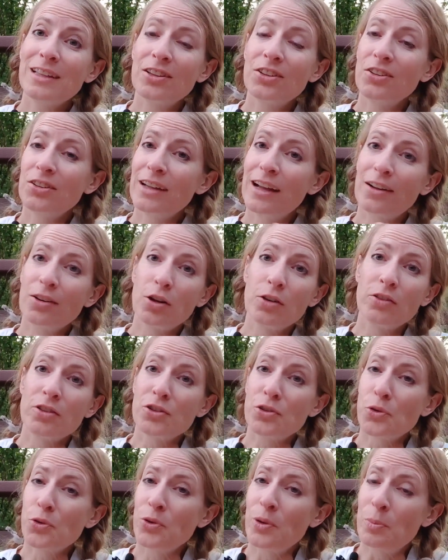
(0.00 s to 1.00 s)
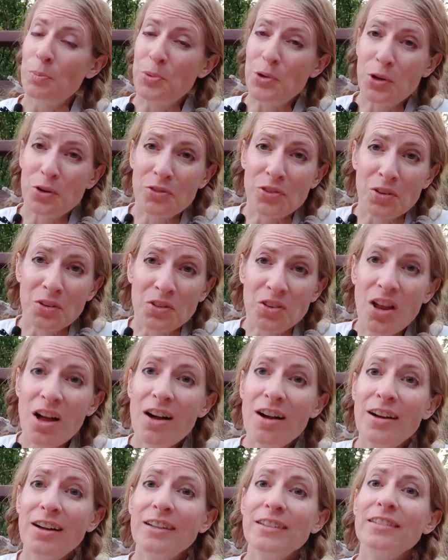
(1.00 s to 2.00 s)
that look out over into a beautiful
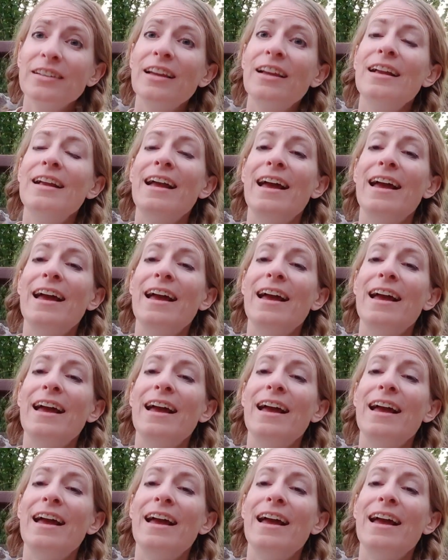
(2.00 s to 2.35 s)
lawn,